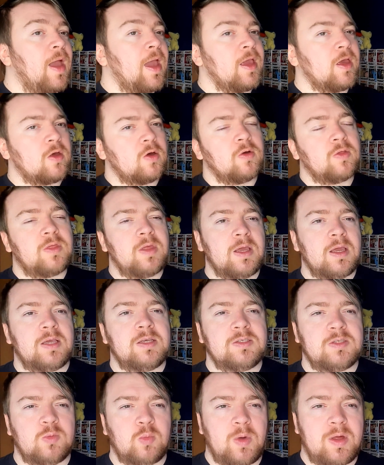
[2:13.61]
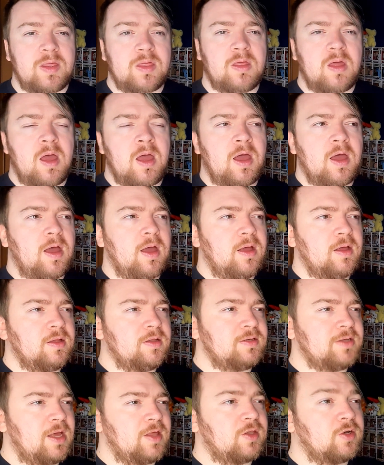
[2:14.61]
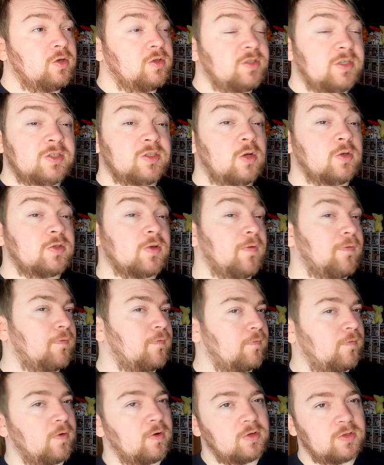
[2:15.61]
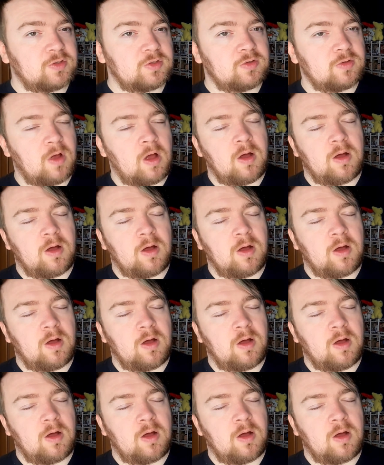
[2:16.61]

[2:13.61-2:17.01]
A good thing is with Death Touch, it's also First